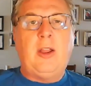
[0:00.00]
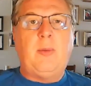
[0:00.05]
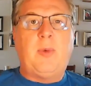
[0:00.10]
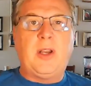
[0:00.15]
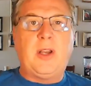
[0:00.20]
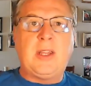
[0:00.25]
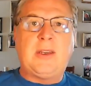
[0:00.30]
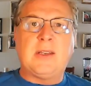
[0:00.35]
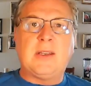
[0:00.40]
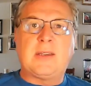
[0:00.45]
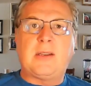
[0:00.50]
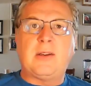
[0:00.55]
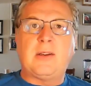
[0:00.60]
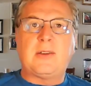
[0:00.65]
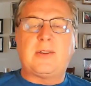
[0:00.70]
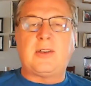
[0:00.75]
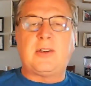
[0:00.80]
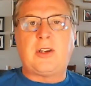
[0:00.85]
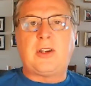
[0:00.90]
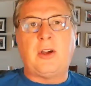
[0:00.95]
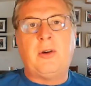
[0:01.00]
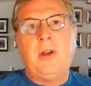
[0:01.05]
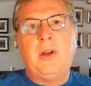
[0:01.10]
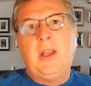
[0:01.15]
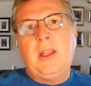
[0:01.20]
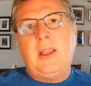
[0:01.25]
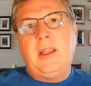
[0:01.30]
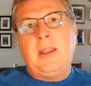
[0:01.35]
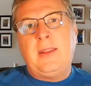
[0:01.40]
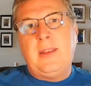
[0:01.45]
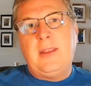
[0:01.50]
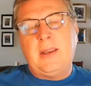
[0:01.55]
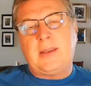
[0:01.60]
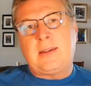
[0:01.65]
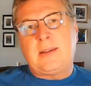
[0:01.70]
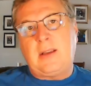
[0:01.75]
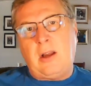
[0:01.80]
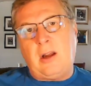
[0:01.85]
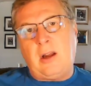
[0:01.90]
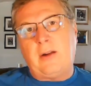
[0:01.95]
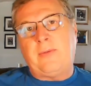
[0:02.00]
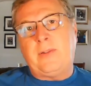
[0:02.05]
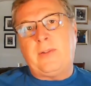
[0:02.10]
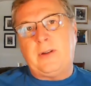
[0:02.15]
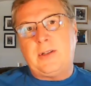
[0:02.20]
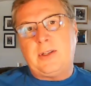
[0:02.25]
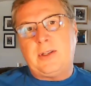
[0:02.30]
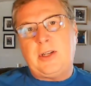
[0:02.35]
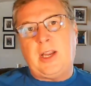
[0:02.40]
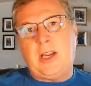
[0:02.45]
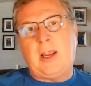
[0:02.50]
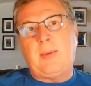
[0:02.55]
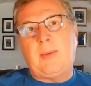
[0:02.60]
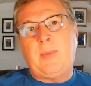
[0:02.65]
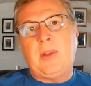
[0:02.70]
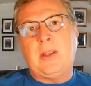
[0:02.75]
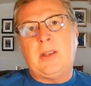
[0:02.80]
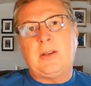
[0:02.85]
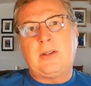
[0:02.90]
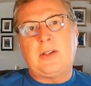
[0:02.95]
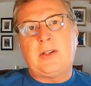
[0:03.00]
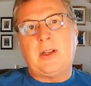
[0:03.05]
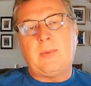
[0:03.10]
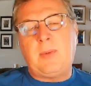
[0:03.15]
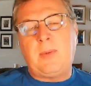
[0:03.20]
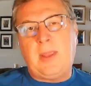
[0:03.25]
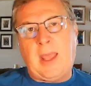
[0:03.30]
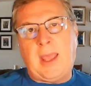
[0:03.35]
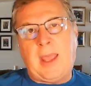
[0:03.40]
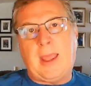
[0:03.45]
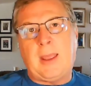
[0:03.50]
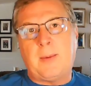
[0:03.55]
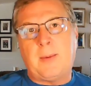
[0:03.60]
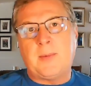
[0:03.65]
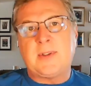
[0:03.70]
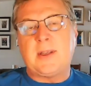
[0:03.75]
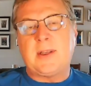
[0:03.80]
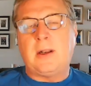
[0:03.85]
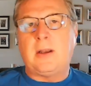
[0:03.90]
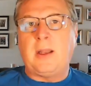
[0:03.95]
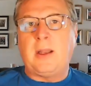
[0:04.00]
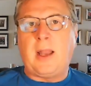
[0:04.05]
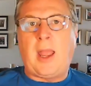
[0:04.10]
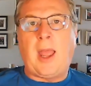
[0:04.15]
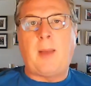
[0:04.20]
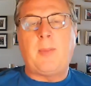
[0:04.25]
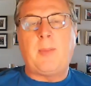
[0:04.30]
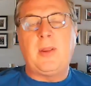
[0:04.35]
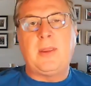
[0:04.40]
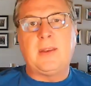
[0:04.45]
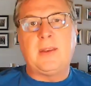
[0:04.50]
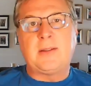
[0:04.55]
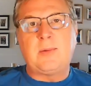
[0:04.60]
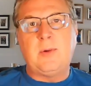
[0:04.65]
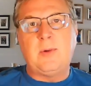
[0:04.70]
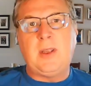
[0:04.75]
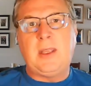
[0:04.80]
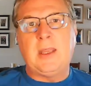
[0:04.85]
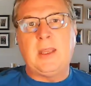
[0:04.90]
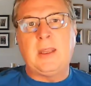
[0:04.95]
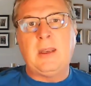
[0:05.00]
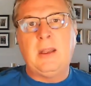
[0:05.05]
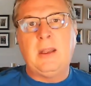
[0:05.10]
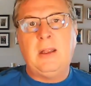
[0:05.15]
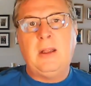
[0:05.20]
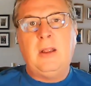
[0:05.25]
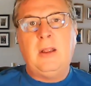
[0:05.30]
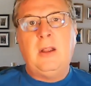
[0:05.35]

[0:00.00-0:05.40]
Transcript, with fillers: But it just goes to show this conference championship games that are going to happen this weekend